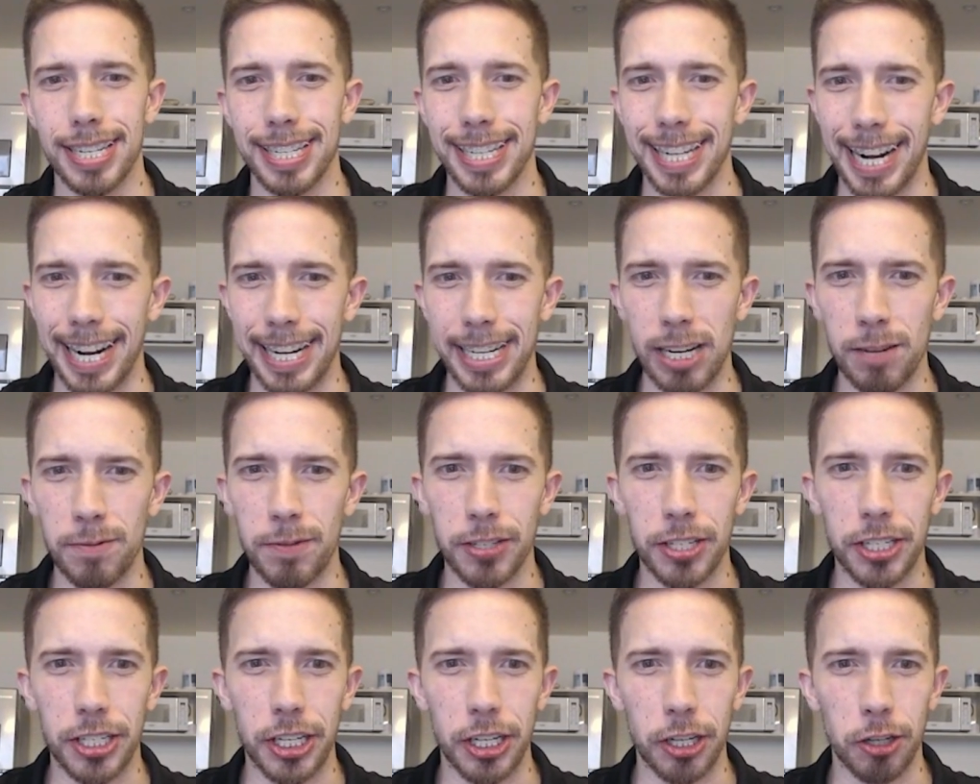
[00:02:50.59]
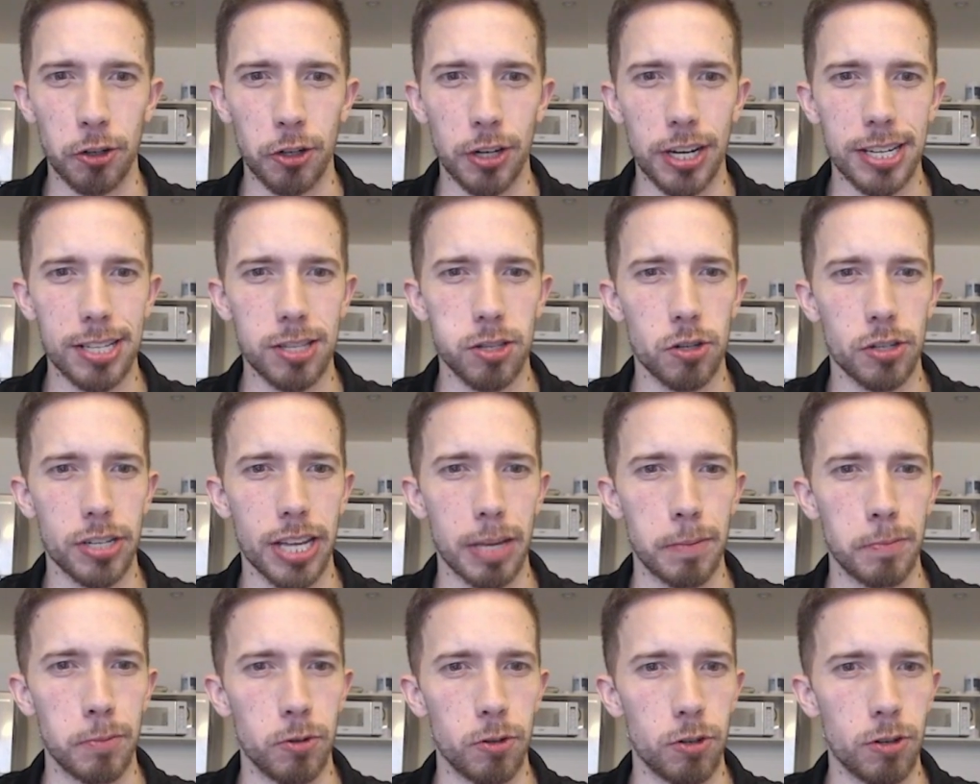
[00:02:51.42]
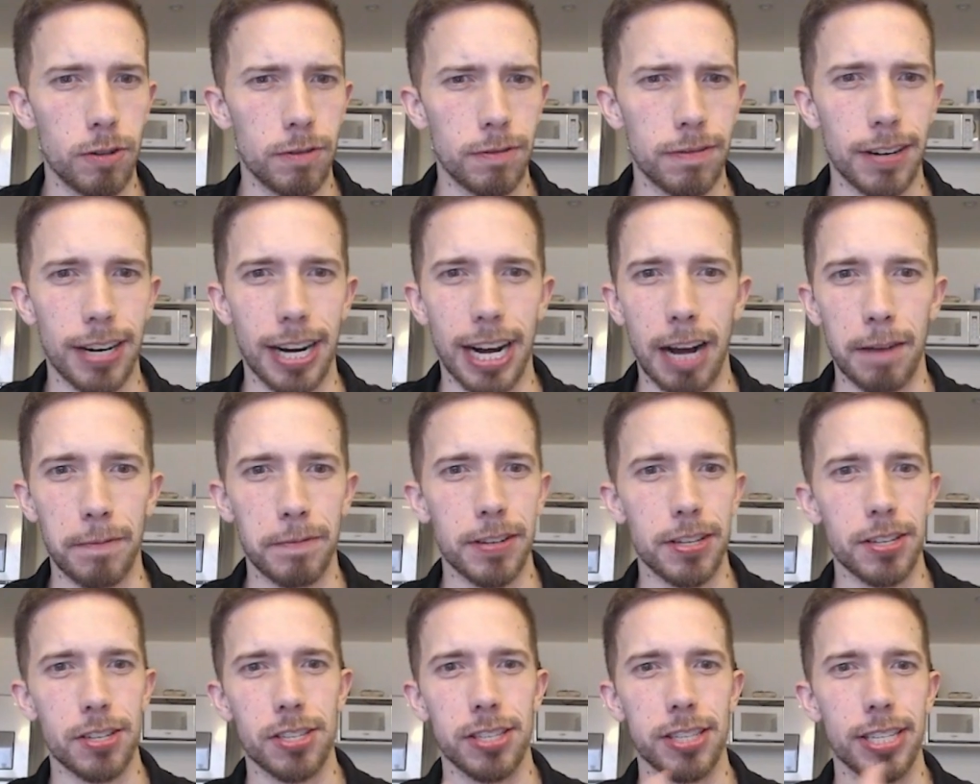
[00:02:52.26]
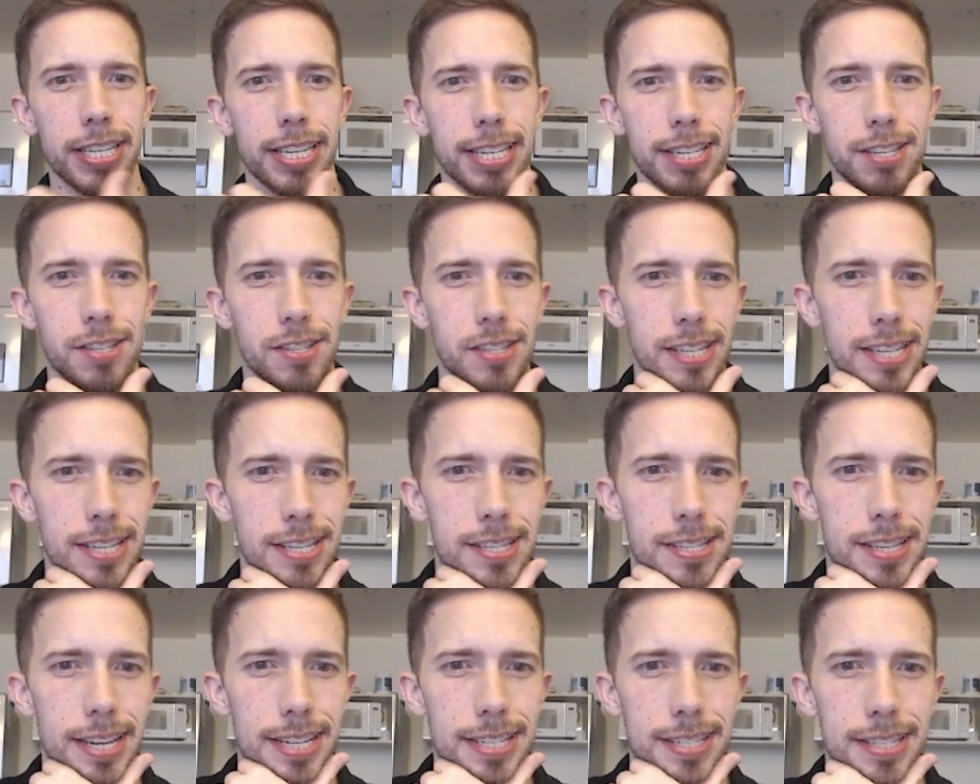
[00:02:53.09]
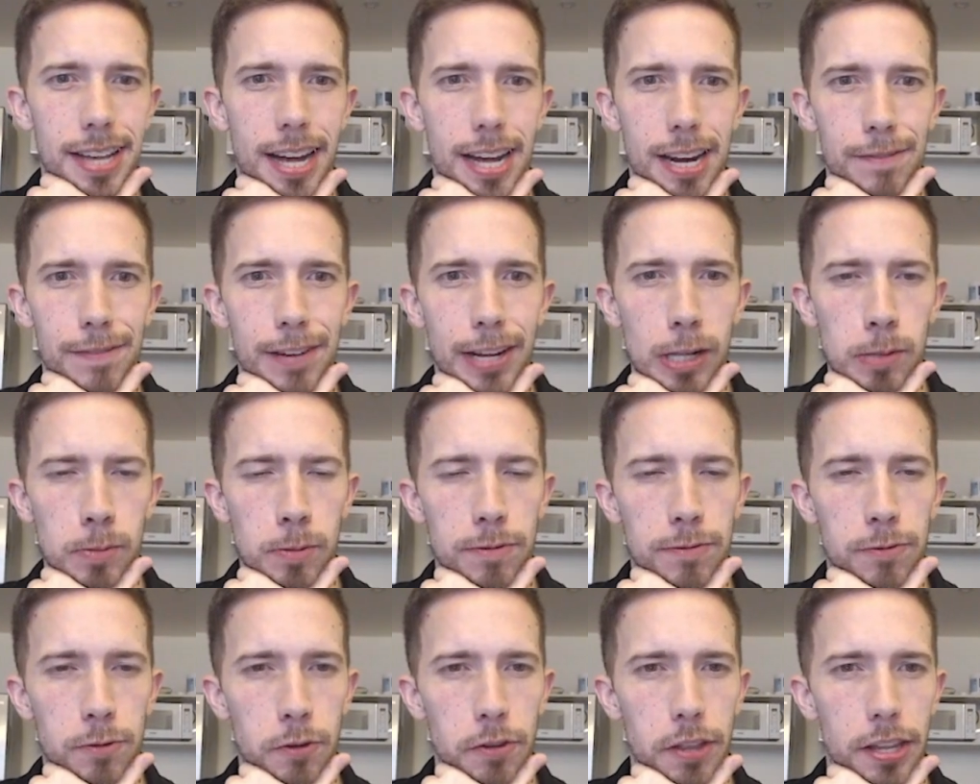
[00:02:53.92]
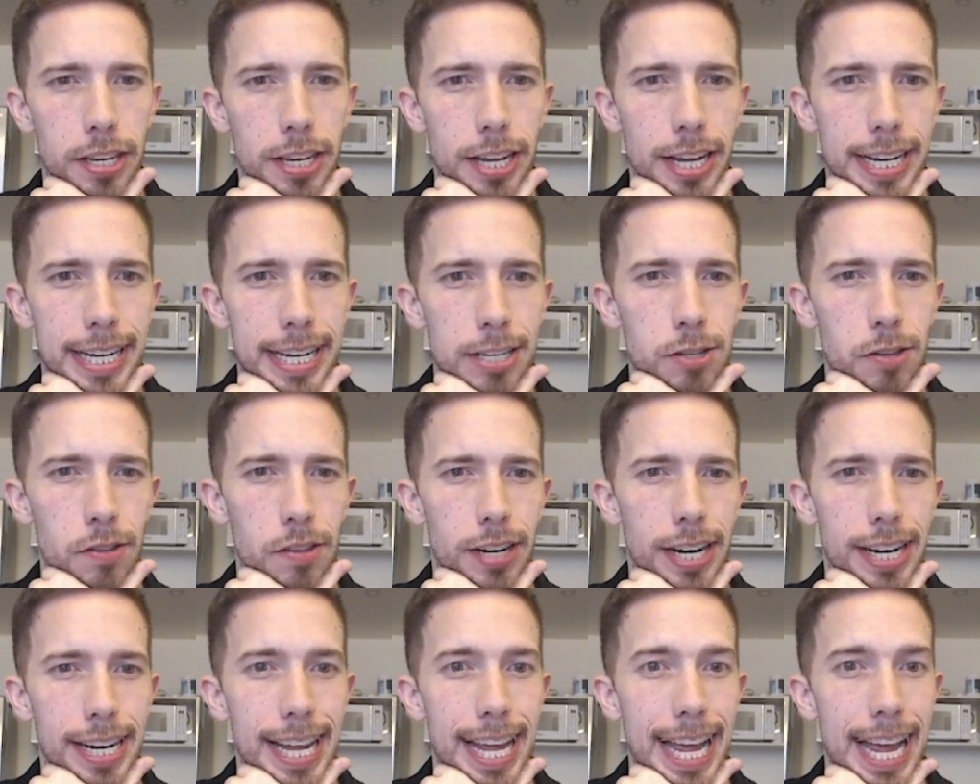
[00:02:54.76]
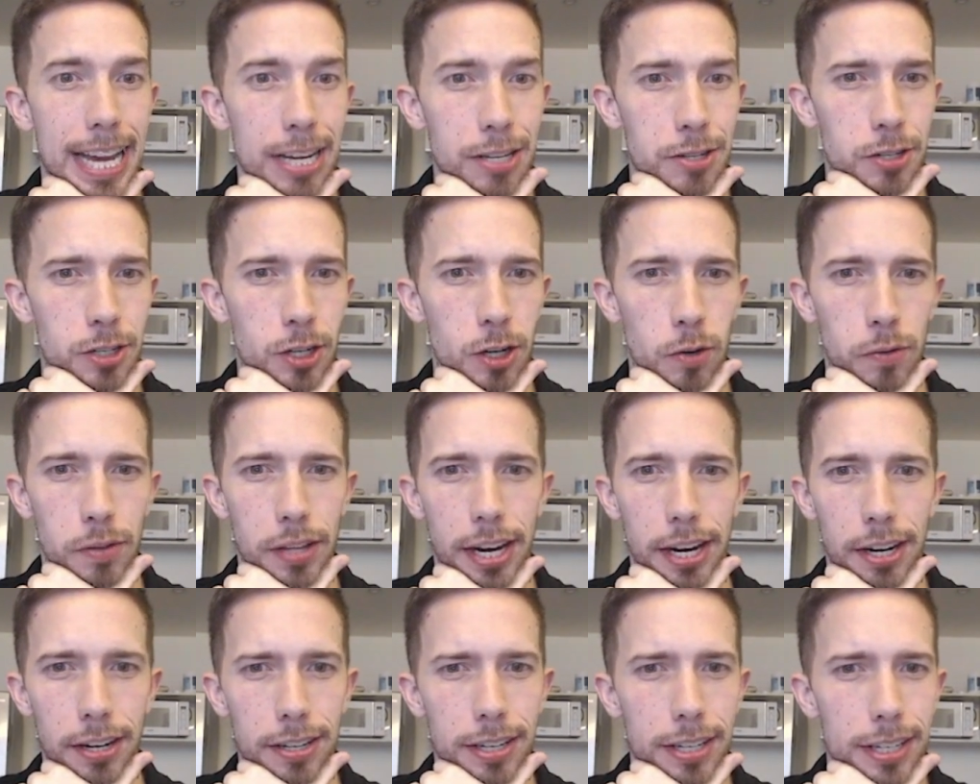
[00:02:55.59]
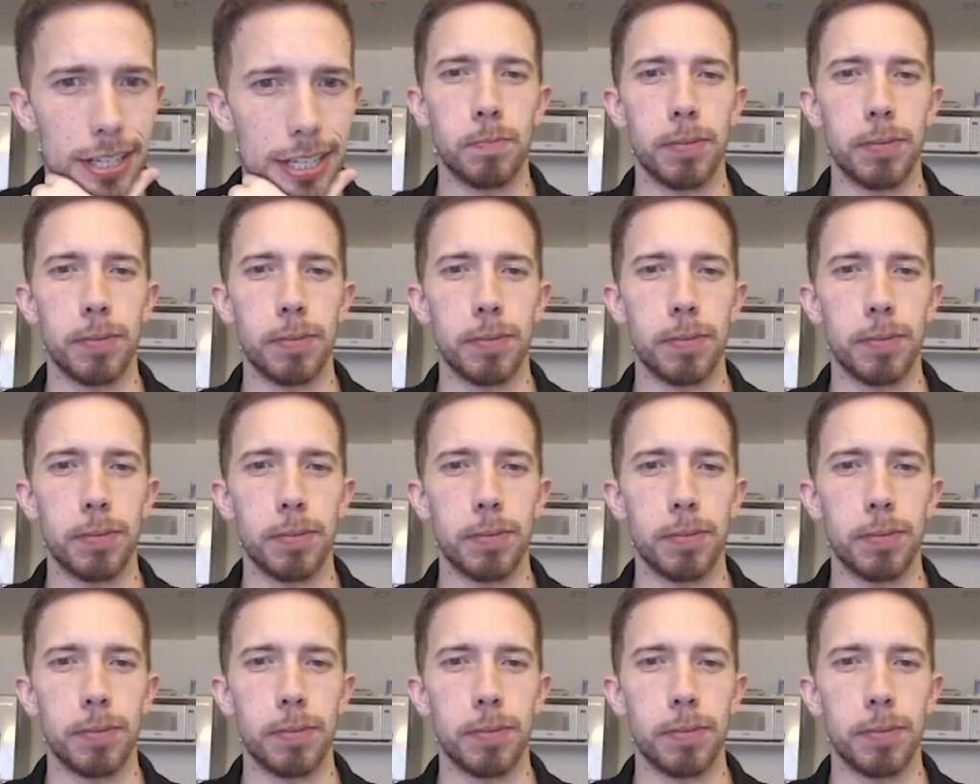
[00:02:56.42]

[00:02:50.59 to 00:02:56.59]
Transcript: Kind of a curious looking move. Obviously, c6 not available for the knight, so the knight has to go there.